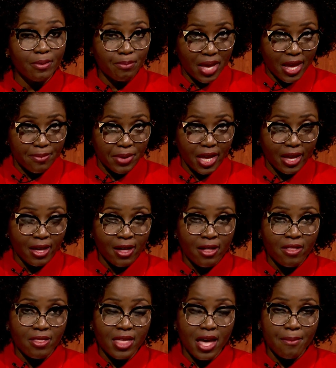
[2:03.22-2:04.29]
the baby,
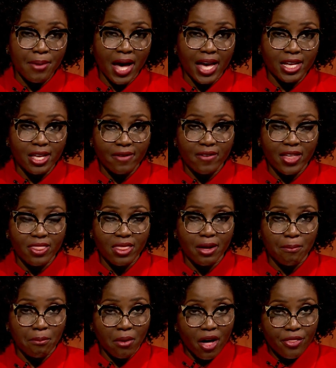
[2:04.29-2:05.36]
thereby giving
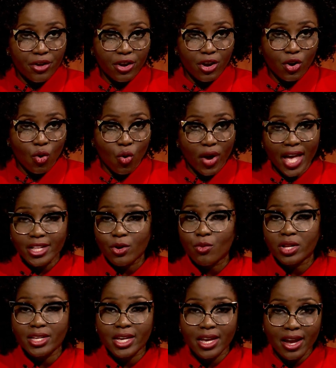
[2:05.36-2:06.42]
the mother or
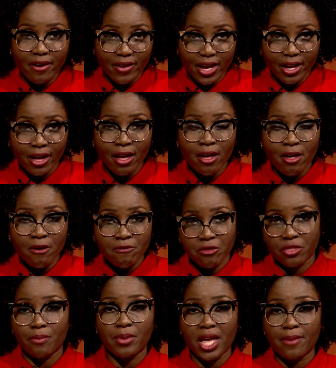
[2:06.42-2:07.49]
anyone caring
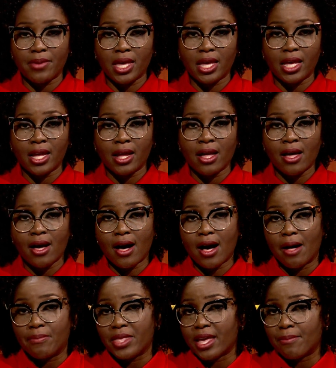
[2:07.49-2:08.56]
for the baby
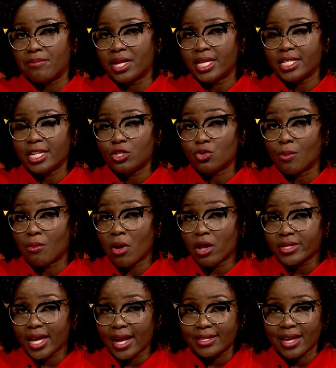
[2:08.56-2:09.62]
the ability to
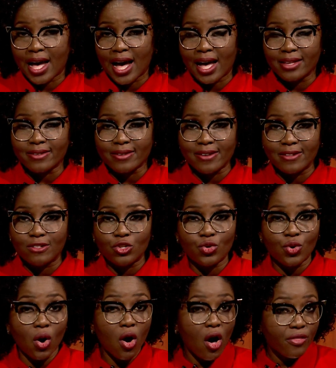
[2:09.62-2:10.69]
multitask and
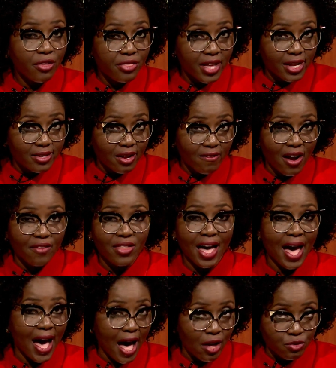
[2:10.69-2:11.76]
do other things around the
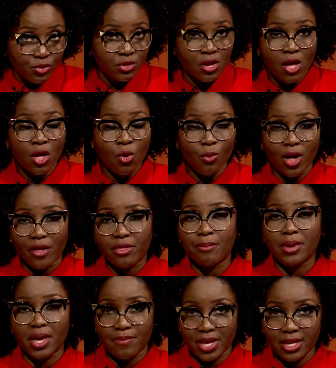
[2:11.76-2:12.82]
house while the
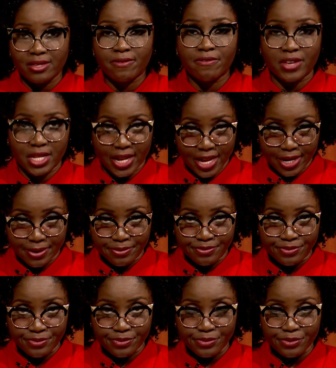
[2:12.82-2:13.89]
baby is feeding.
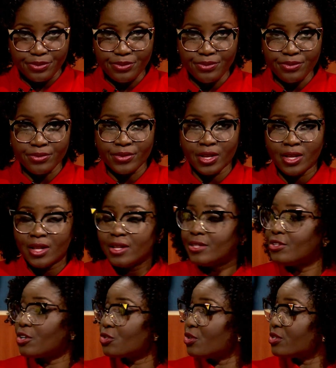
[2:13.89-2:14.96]

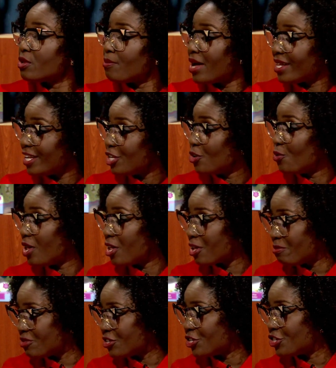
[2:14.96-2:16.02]
Dr. Asomani, you're
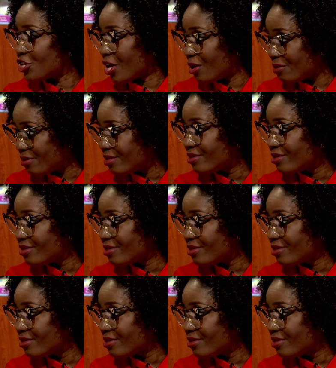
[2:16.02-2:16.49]
welcome to the show.